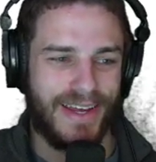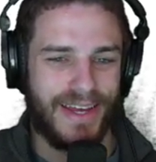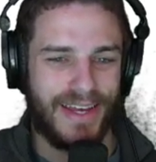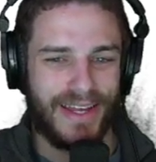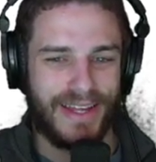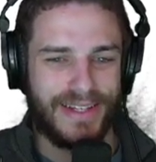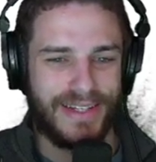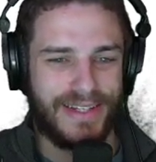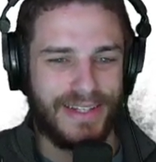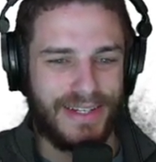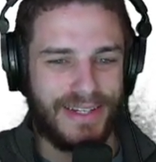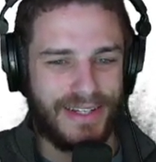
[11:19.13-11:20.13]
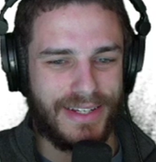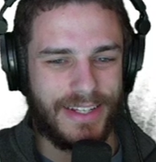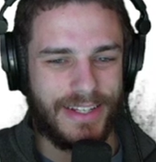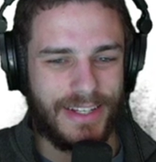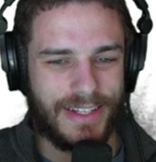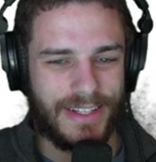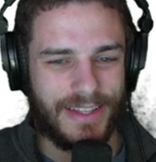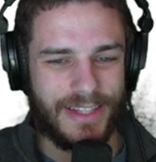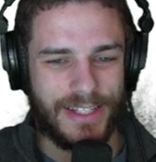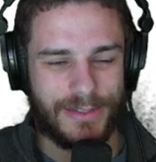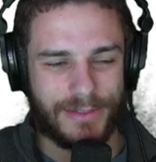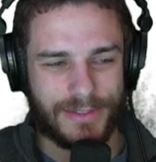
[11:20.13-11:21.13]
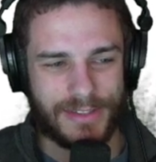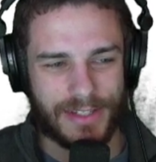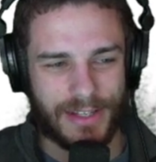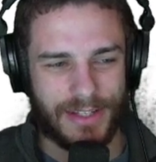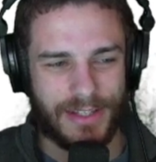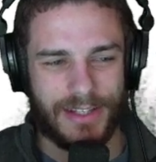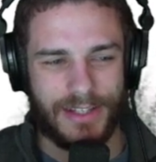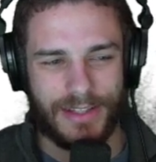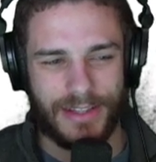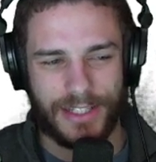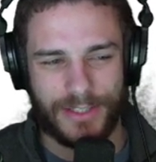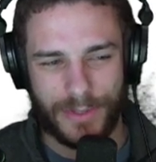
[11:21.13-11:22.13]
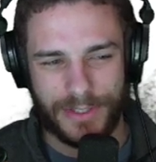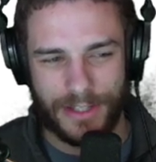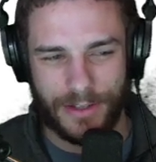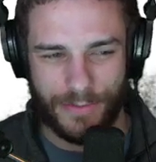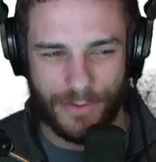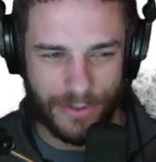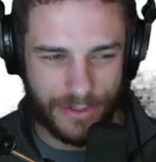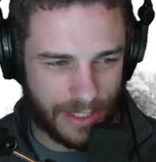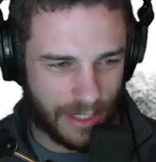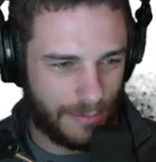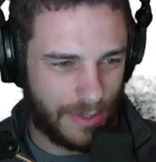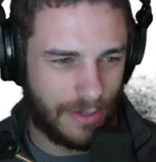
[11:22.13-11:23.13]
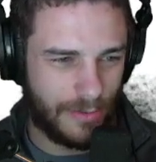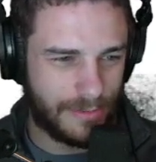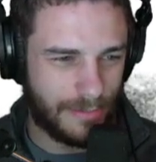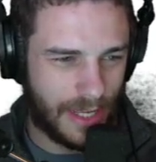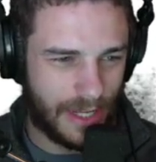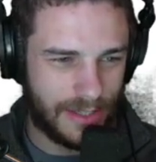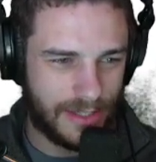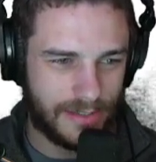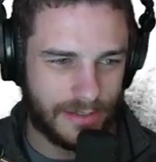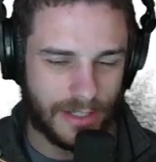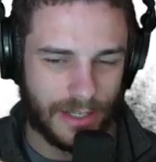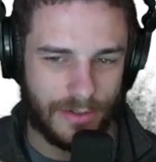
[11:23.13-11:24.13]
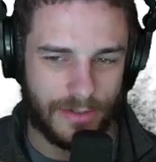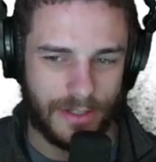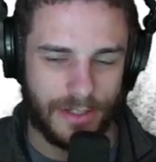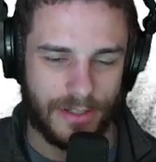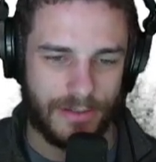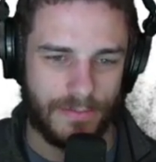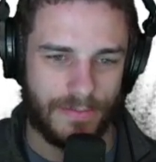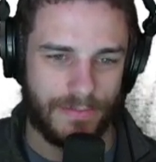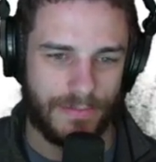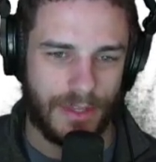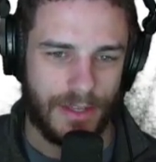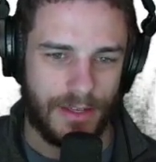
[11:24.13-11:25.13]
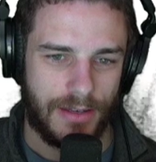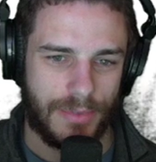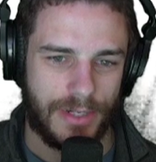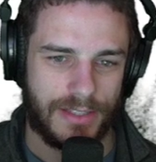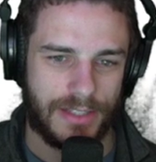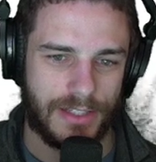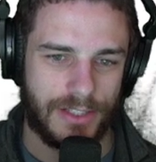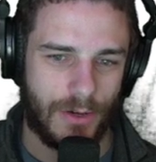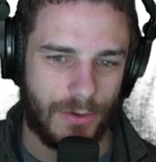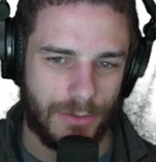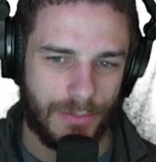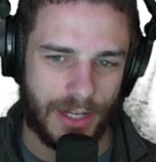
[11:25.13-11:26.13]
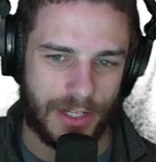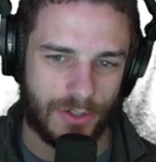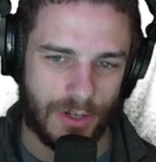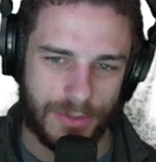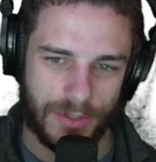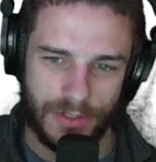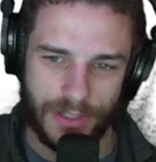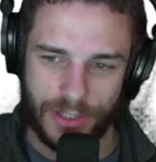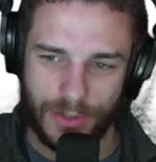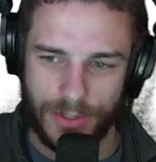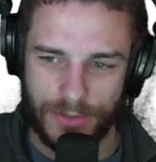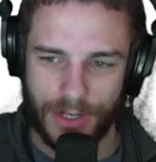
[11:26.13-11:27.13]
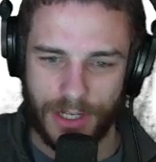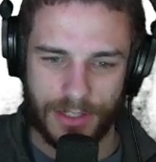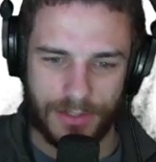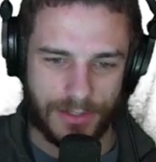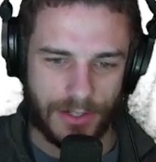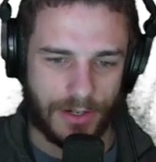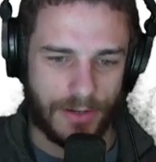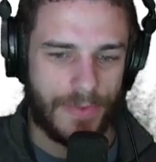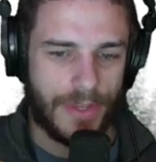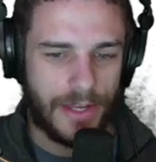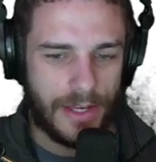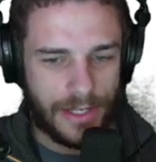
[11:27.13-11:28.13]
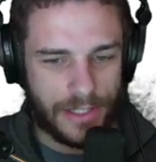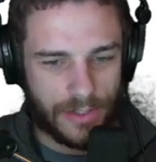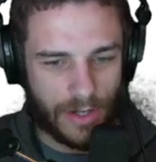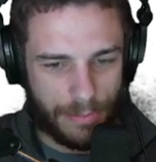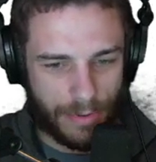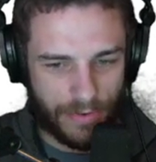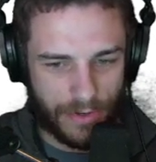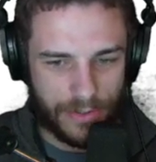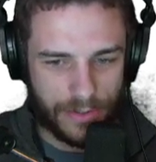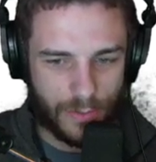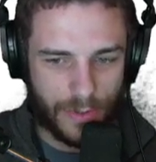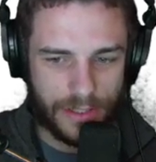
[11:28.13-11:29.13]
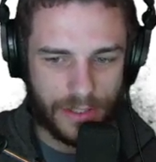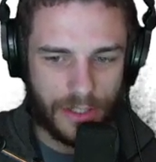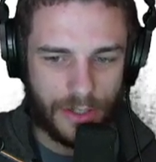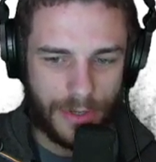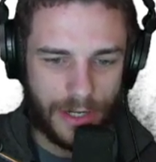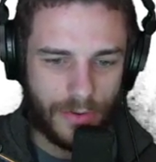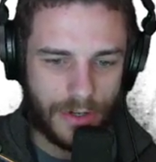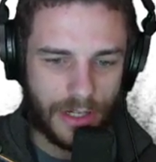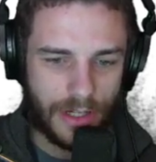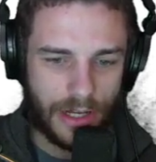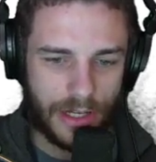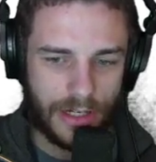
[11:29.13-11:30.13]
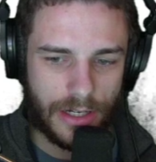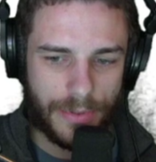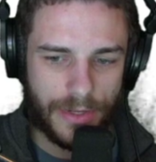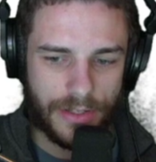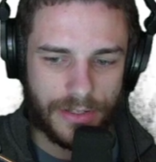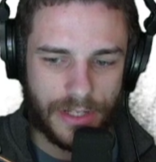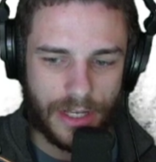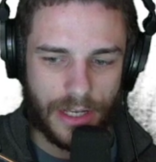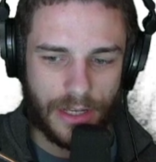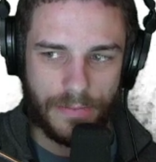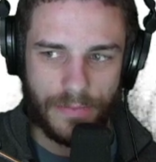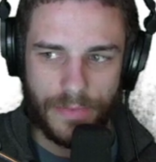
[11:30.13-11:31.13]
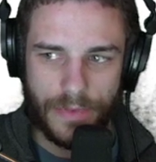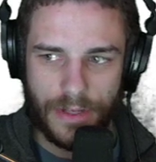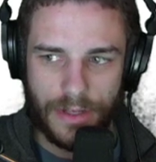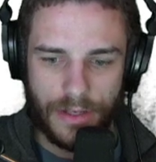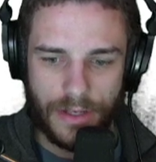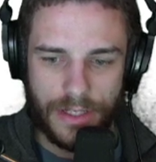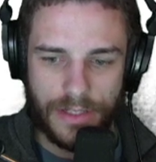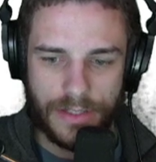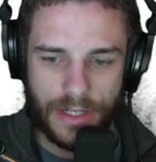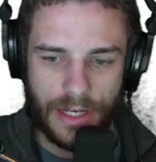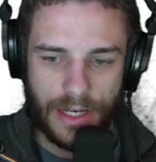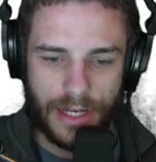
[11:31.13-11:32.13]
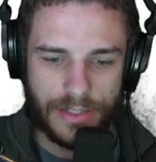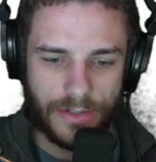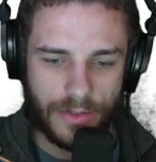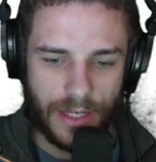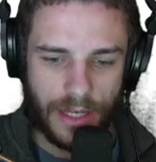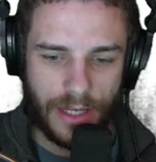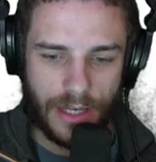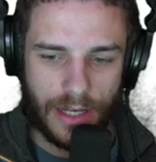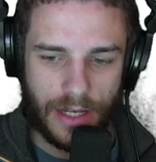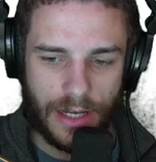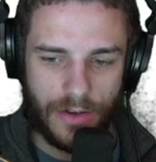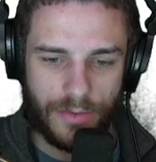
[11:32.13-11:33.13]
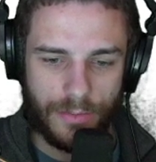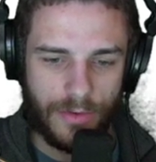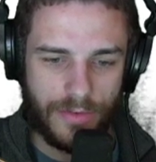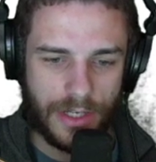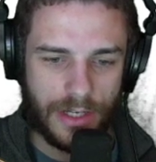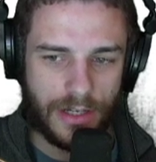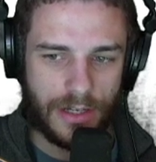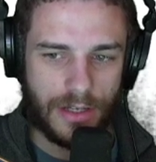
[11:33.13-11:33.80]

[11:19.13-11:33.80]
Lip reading: And this wasn't the first time Peter was mad at this account. But he says, yo, you manage crypto delete tweets, right? Yes, sir. So I prefer to use tweet deleter, but I don't want to clog it up all the time. He said, it's okay. I'll remove ya.